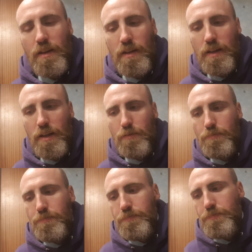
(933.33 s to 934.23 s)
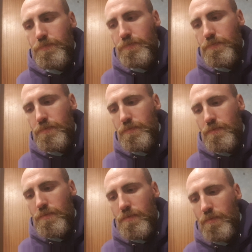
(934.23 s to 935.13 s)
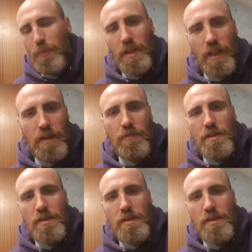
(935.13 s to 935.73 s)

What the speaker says: But life